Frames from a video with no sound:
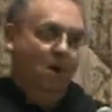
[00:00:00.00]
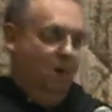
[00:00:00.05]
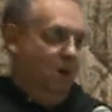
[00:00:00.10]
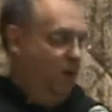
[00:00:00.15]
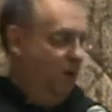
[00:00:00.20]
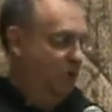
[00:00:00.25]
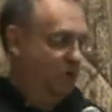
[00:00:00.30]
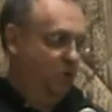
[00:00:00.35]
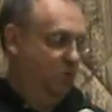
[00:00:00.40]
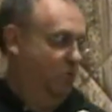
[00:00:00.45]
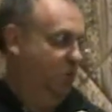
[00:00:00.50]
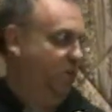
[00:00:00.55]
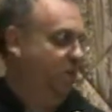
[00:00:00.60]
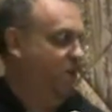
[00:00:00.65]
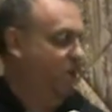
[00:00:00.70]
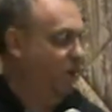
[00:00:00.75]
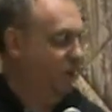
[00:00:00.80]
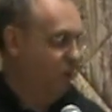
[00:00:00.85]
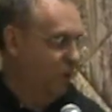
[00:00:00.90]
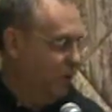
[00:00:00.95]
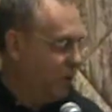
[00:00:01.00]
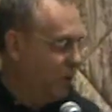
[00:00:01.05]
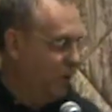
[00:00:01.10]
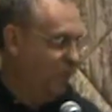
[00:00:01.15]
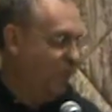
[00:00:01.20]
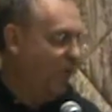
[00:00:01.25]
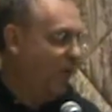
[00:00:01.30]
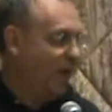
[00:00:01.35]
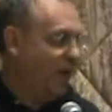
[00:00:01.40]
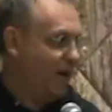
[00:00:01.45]
It's true, you know, they're going to
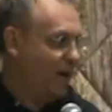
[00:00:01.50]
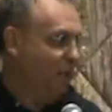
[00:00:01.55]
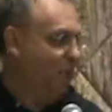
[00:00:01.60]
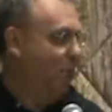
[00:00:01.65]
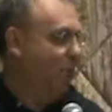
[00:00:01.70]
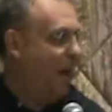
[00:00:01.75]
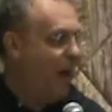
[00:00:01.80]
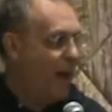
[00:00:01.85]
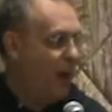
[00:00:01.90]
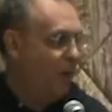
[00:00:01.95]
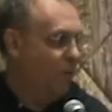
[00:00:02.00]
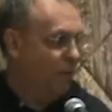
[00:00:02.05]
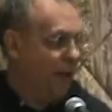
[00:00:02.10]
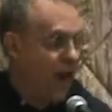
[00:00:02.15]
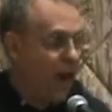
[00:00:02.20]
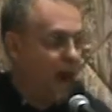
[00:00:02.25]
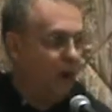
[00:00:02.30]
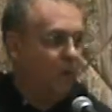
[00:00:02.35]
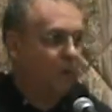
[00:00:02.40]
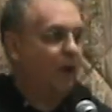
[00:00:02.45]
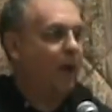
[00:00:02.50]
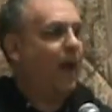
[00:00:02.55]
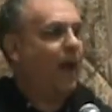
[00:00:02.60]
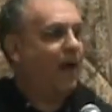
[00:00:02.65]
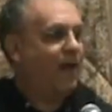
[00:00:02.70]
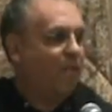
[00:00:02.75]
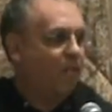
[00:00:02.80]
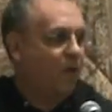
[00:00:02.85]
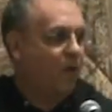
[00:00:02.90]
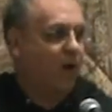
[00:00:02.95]
frack a mile down. How
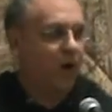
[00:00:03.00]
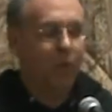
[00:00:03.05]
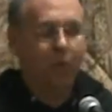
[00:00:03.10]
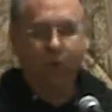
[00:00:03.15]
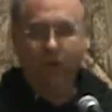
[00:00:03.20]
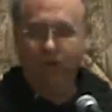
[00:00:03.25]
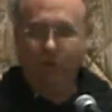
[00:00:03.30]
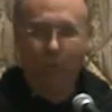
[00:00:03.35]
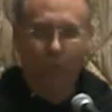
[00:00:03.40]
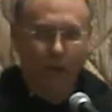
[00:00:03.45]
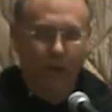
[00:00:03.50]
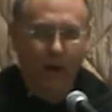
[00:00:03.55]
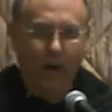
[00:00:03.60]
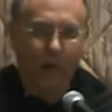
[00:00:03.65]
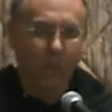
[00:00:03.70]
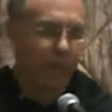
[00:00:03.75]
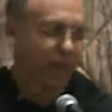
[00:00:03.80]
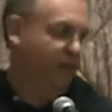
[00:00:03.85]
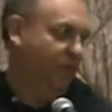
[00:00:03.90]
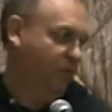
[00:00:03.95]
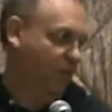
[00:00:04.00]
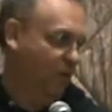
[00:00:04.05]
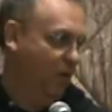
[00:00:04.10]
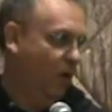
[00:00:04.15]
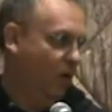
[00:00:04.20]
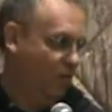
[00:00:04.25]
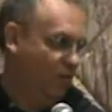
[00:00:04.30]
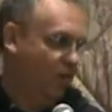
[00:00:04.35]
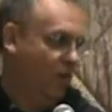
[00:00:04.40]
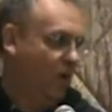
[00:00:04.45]
far was the well in the
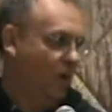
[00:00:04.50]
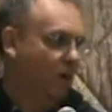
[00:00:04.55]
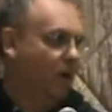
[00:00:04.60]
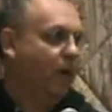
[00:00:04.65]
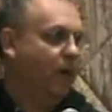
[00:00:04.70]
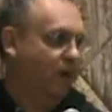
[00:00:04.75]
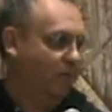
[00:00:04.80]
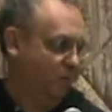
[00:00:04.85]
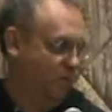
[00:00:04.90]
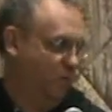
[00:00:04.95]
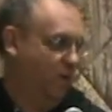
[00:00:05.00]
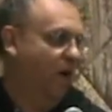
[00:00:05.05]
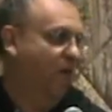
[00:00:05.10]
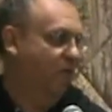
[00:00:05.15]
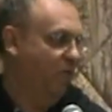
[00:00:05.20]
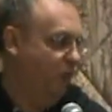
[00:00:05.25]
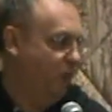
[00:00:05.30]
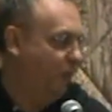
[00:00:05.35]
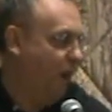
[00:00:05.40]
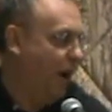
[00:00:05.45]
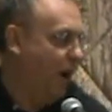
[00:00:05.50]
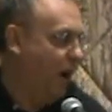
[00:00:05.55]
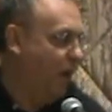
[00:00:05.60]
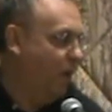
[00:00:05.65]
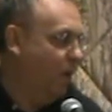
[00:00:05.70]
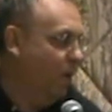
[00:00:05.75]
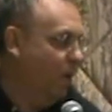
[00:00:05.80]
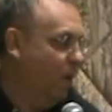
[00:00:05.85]
Gulf? it was over a mile.